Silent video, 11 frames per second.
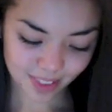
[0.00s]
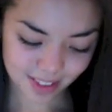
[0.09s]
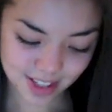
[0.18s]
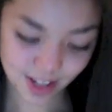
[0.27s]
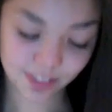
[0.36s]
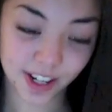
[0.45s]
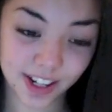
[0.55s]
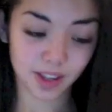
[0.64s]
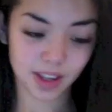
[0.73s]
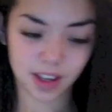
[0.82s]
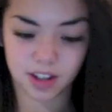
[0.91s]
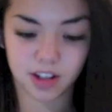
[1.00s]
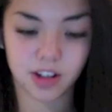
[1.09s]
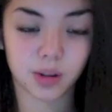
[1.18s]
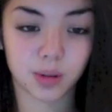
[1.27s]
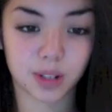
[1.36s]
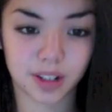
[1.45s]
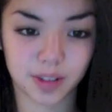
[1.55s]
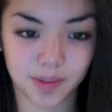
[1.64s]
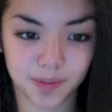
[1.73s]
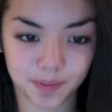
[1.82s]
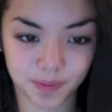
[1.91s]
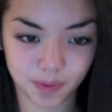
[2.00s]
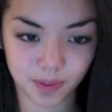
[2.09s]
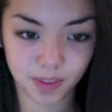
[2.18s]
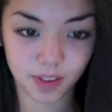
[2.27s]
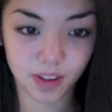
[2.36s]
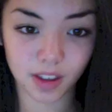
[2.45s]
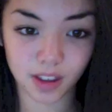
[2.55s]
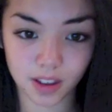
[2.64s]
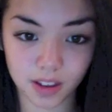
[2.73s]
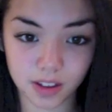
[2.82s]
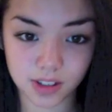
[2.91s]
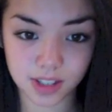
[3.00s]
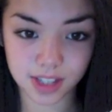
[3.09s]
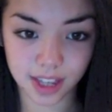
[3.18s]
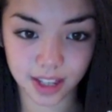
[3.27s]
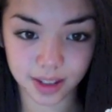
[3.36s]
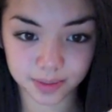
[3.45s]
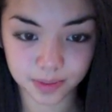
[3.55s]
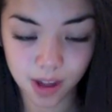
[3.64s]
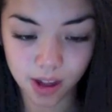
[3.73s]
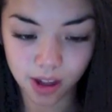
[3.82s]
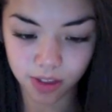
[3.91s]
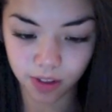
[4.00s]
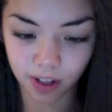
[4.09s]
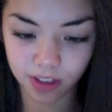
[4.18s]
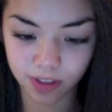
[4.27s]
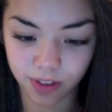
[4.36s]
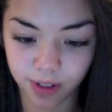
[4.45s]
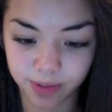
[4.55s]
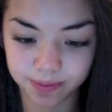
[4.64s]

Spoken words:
So first, you're going to want to just like thread it through